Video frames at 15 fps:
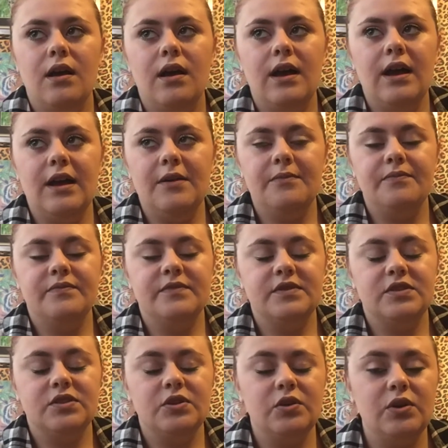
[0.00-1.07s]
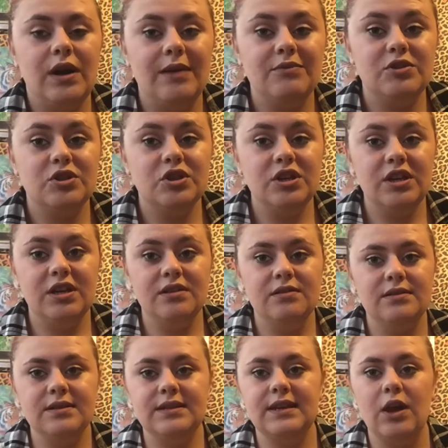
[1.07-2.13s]
Um, so I'm just gonna
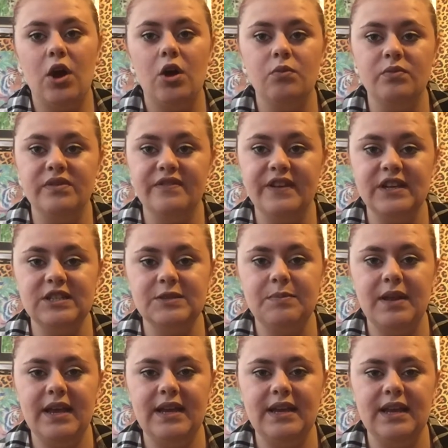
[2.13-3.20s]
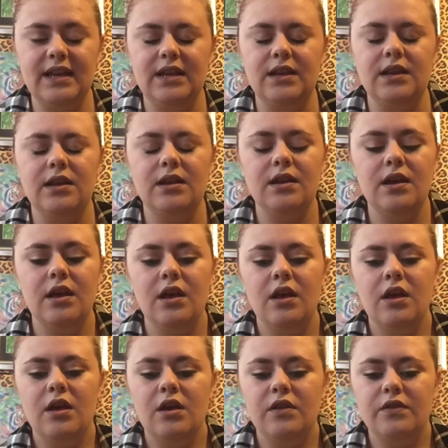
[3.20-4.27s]
get on with explaining
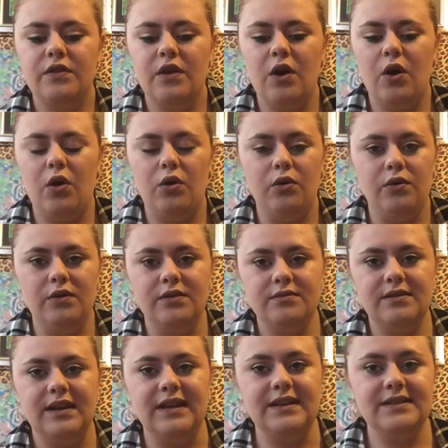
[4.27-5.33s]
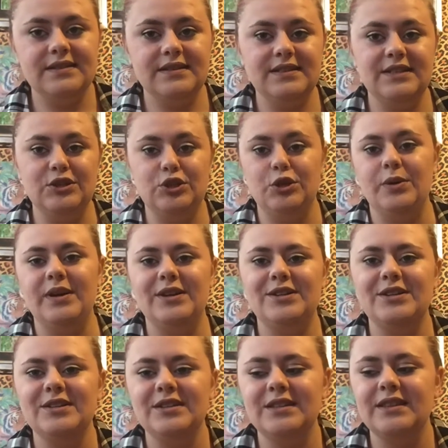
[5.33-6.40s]
the whole like
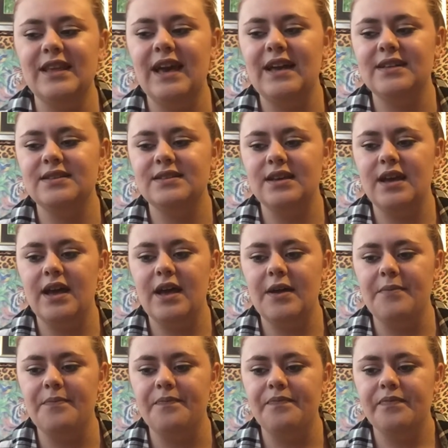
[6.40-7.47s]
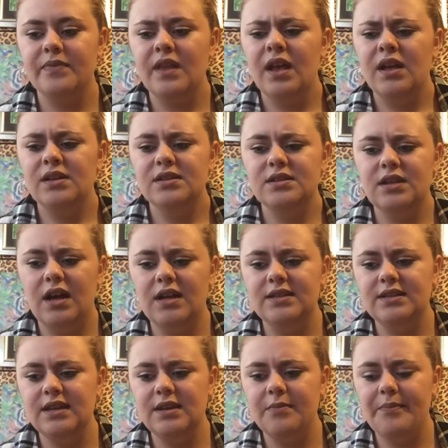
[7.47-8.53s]
situation and that. Um,
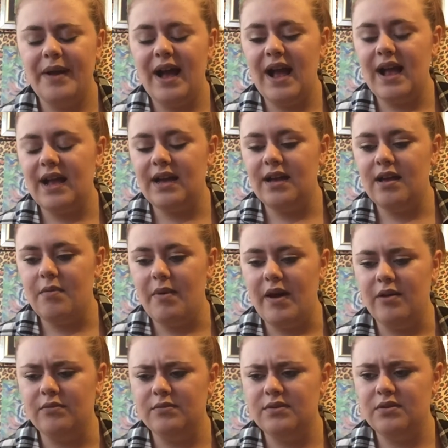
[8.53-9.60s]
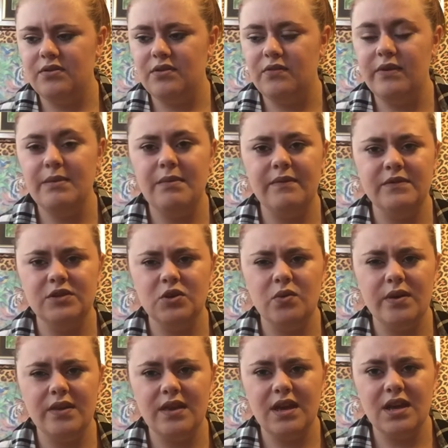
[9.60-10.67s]
starting back about three months ago,
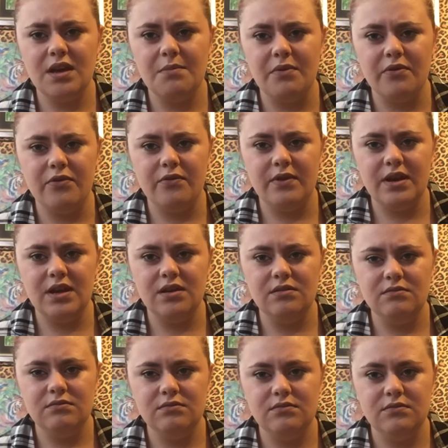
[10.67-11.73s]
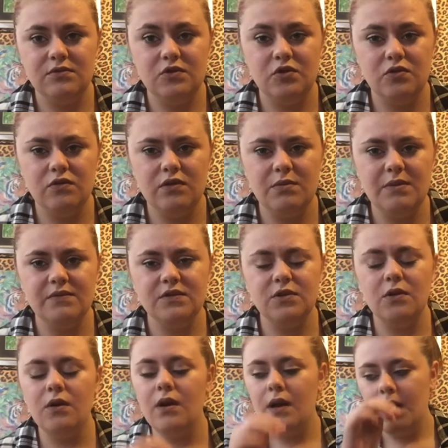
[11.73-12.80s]
I think, about three, two, three months
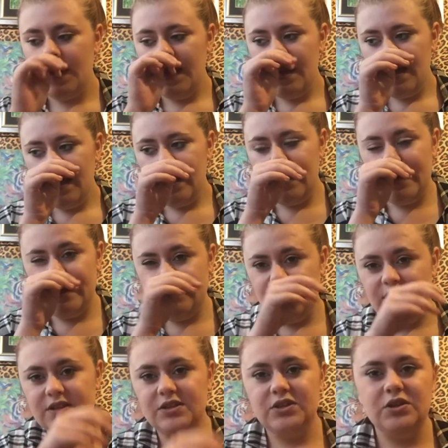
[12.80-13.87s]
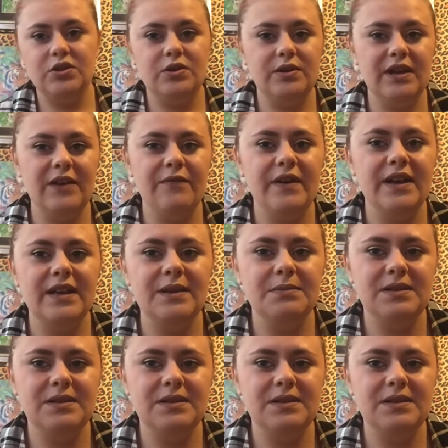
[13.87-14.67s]
ago. Um, so if I keep